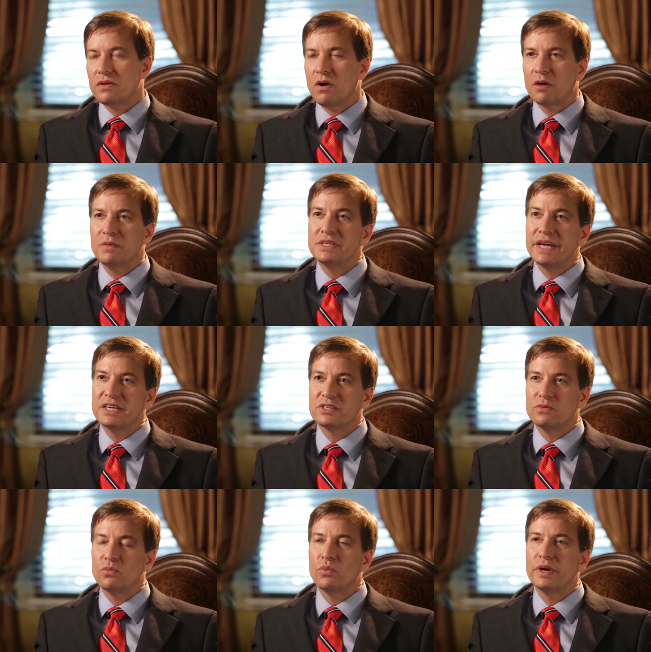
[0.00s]

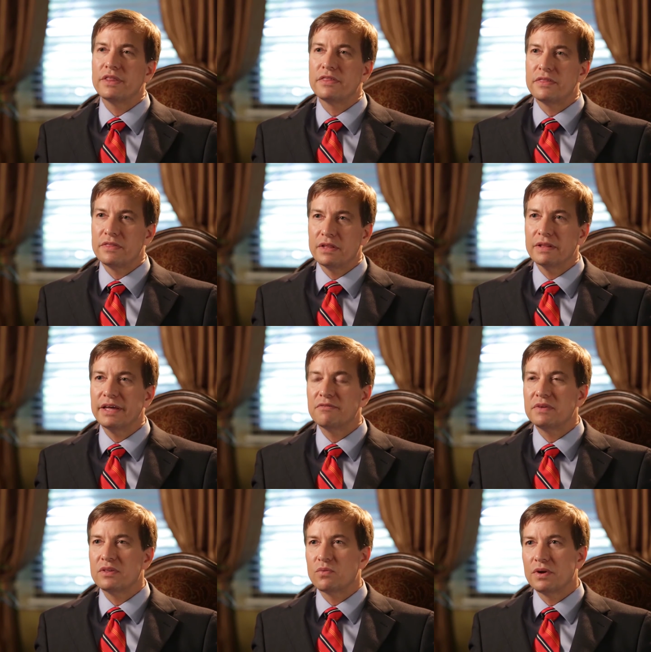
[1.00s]
Augmentation with the
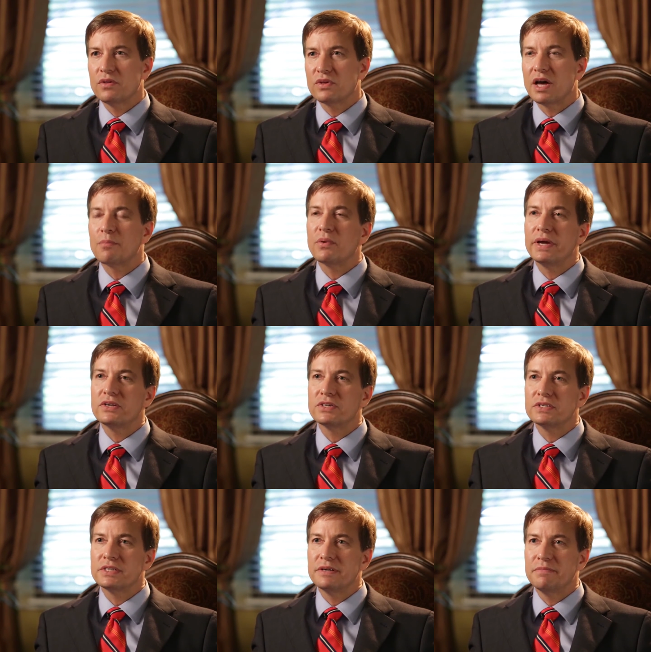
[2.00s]
lift is one of those
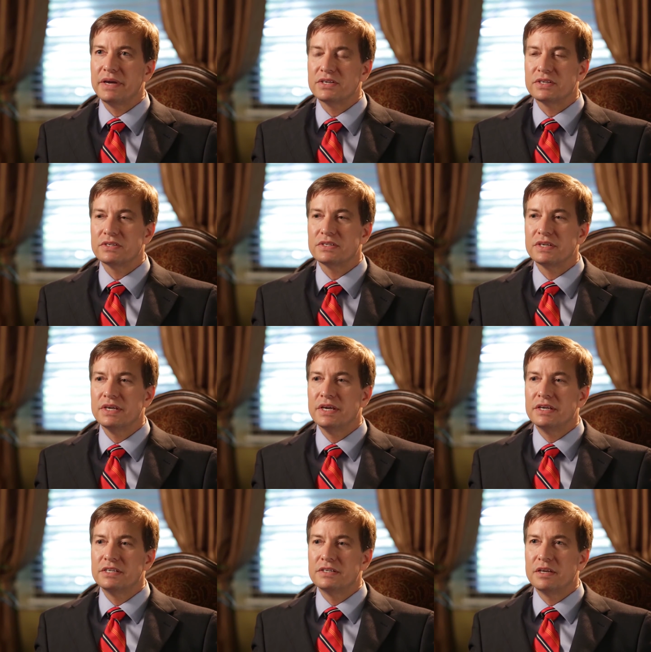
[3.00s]
operations that patients
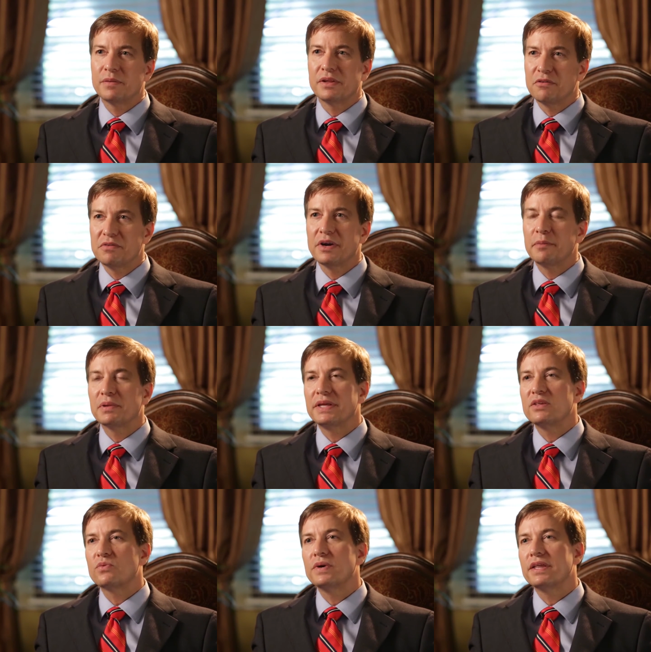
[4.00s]
typically are very
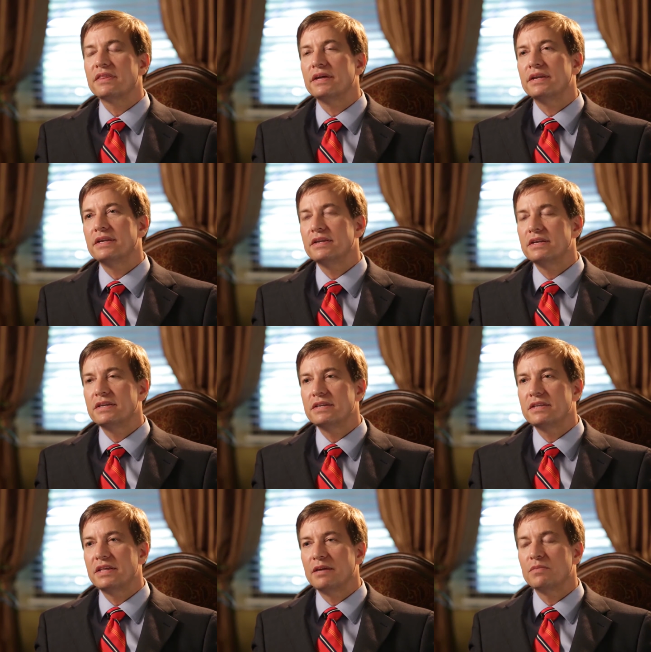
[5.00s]
pleased with. It
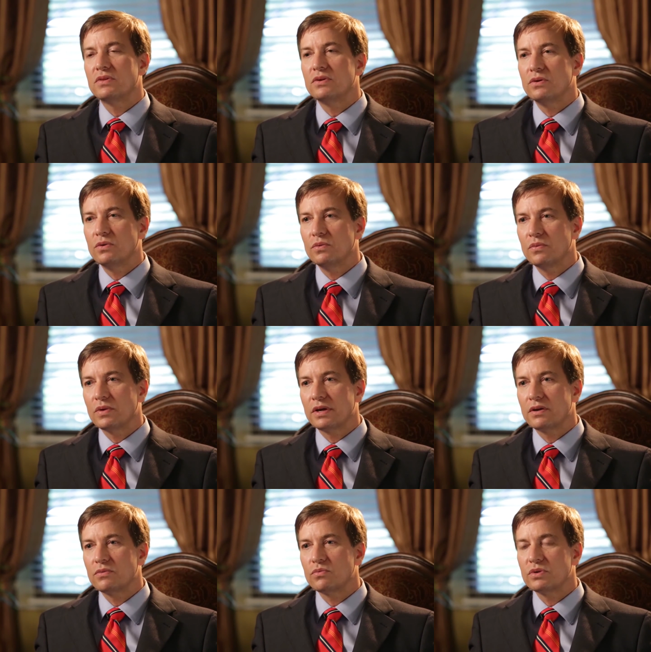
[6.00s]
seems to
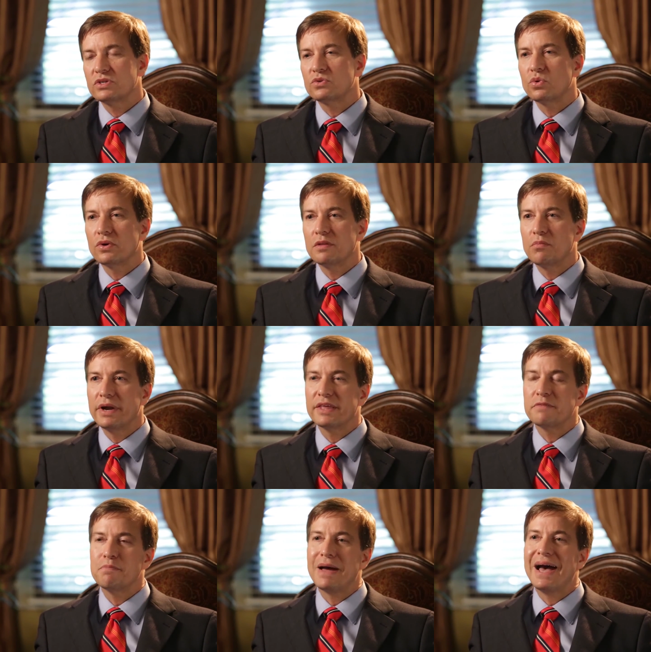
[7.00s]
restore the
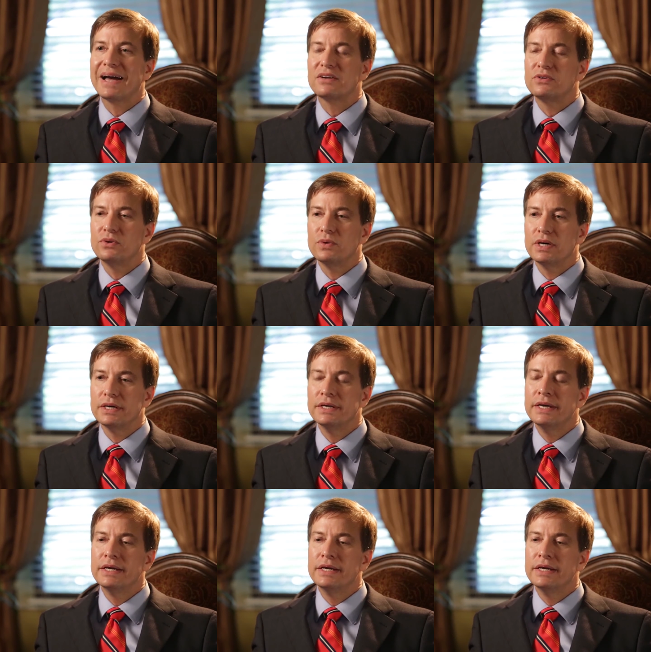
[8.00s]
breast back to a